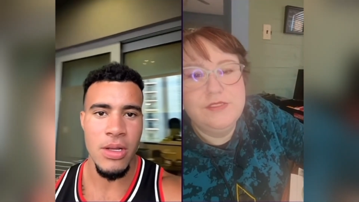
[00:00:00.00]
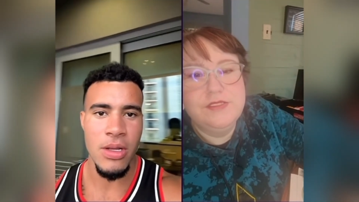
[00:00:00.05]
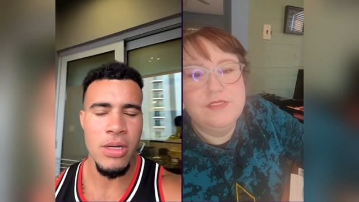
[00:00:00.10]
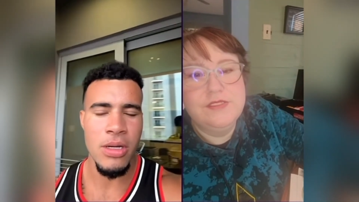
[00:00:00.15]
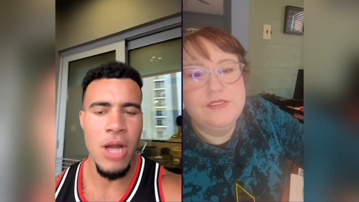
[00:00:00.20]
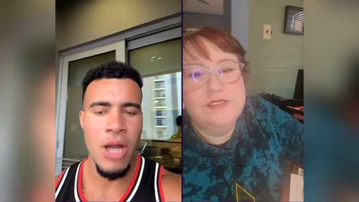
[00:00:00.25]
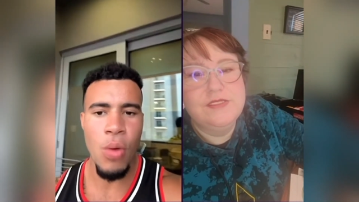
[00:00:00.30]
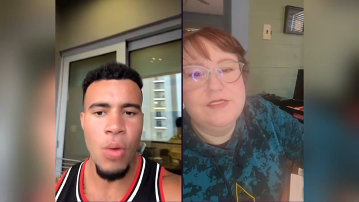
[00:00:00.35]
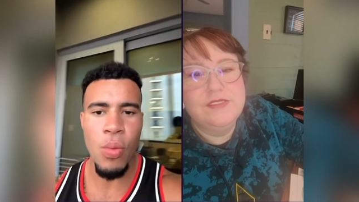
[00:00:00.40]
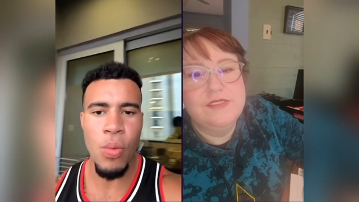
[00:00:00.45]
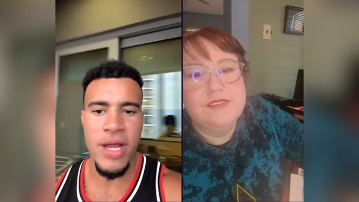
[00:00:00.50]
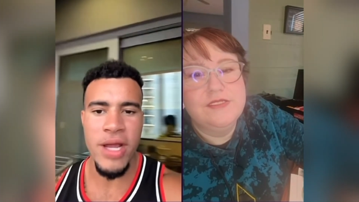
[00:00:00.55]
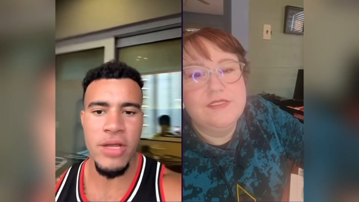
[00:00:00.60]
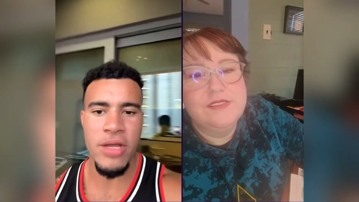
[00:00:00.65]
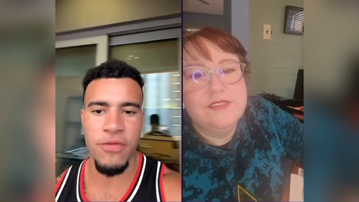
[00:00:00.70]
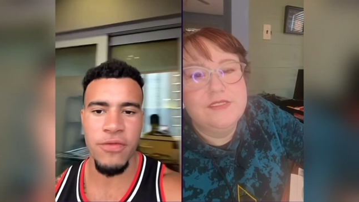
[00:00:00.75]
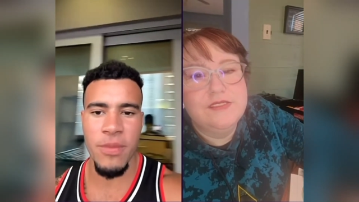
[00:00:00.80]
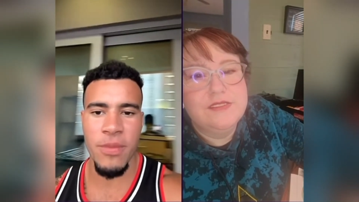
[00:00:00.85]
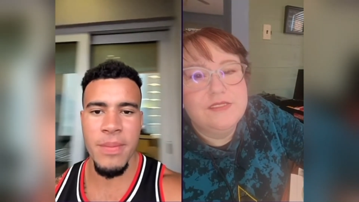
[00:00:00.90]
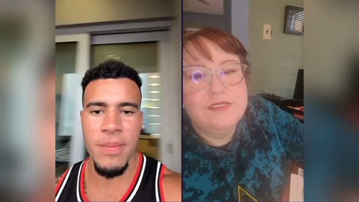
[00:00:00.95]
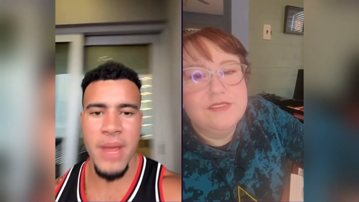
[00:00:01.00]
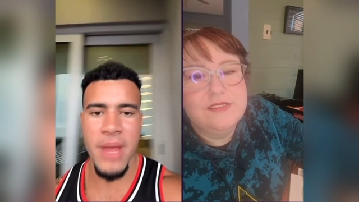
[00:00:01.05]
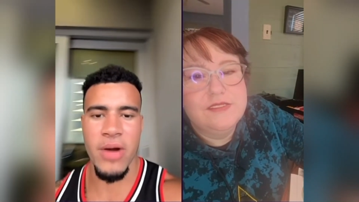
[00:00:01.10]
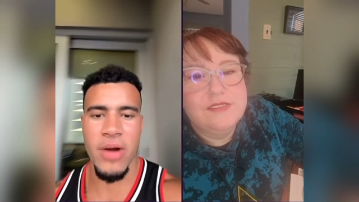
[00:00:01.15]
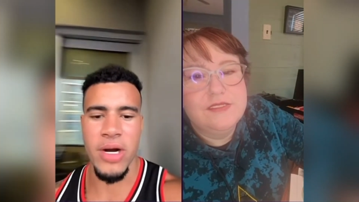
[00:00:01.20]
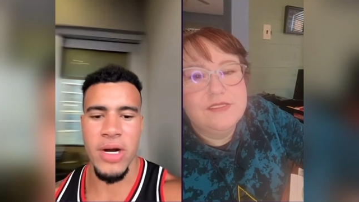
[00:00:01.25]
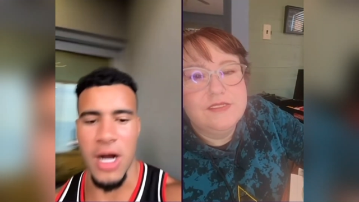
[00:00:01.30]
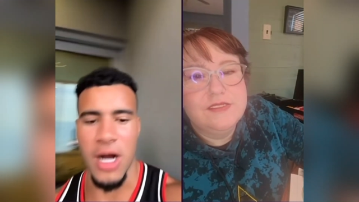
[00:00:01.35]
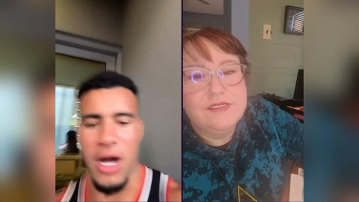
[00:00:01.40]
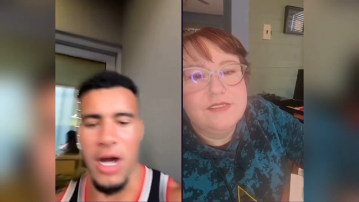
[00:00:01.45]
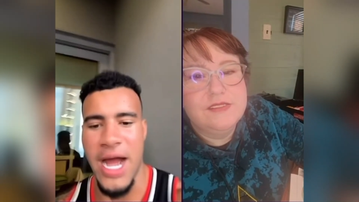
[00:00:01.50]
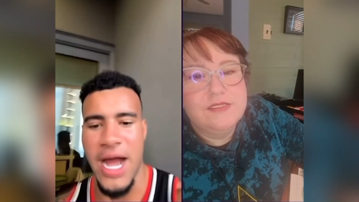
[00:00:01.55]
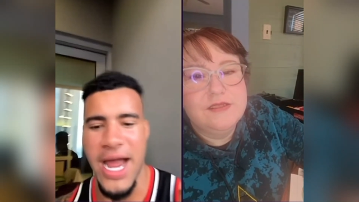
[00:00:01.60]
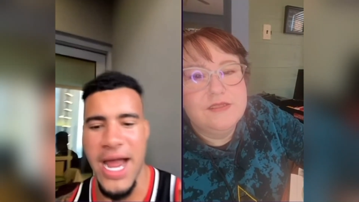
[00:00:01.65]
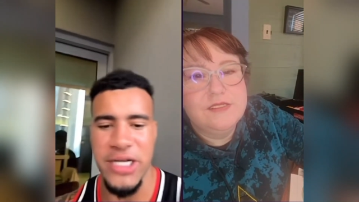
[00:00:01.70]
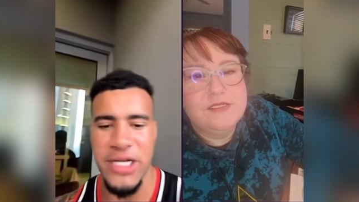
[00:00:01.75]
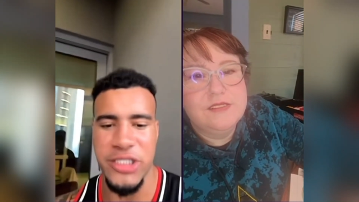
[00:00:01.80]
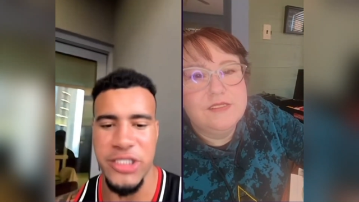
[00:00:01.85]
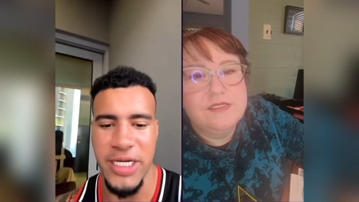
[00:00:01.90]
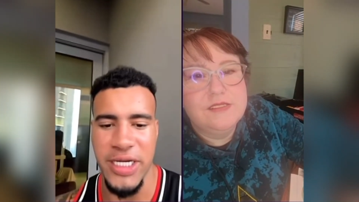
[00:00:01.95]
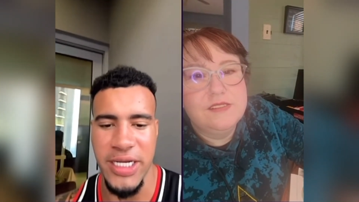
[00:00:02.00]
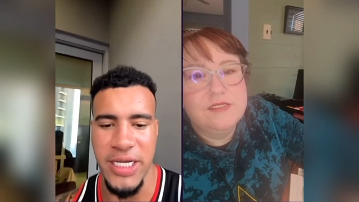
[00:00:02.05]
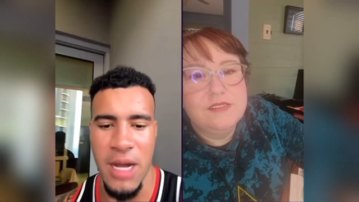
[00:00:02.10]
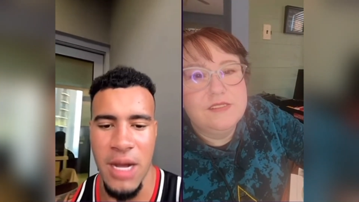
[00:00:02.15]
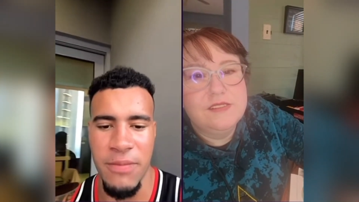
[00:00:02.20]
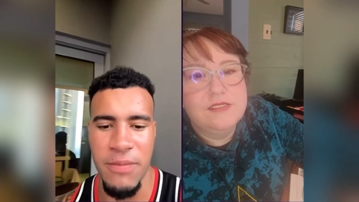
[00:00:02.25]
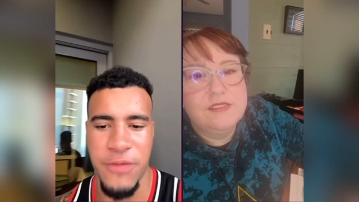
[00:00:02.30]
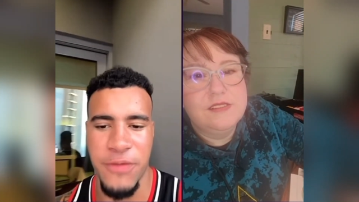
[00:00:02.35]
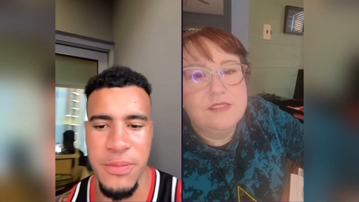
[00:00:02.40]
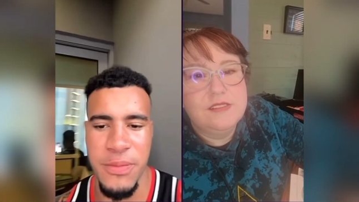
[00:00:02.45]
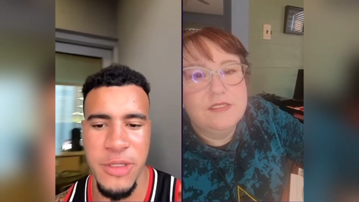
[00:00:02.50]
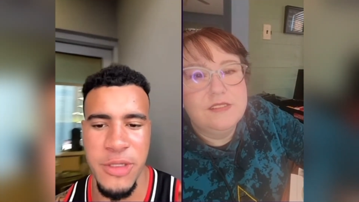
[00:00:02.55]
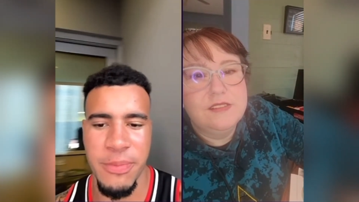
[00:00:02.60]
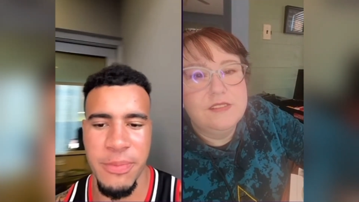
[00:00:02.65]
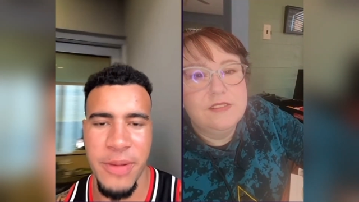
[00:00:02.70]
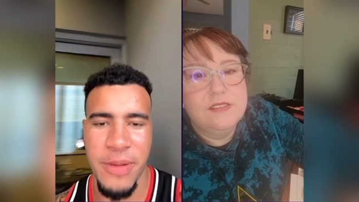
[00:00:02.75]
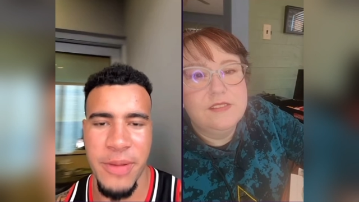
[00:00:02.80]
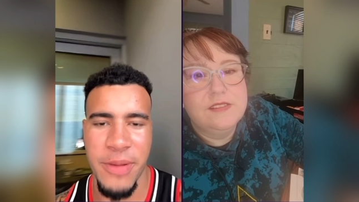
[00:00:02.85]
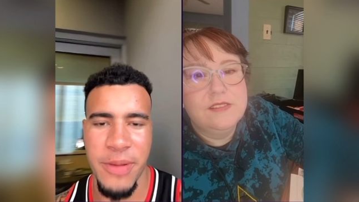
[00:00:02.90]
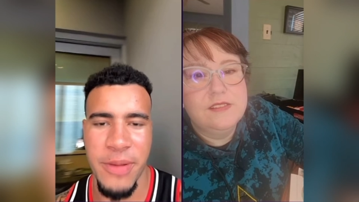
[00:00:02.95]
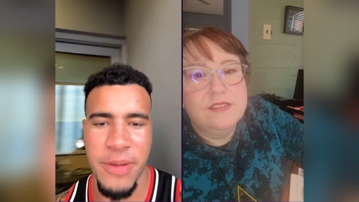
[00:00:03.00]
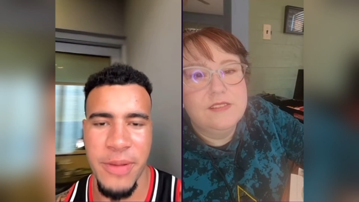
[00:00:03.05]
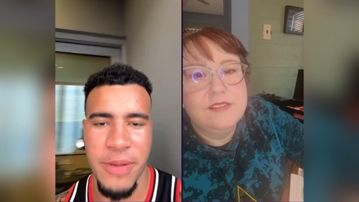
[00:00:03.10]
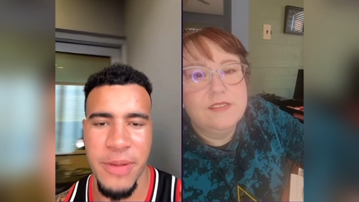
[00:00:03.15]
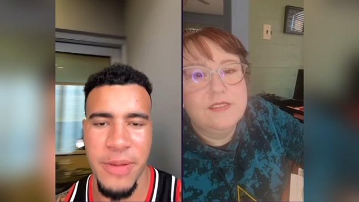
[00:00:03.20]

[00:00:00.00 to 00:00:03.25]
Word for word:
Speaker 1: No way, you're from America. I actually, I'm from Dubai.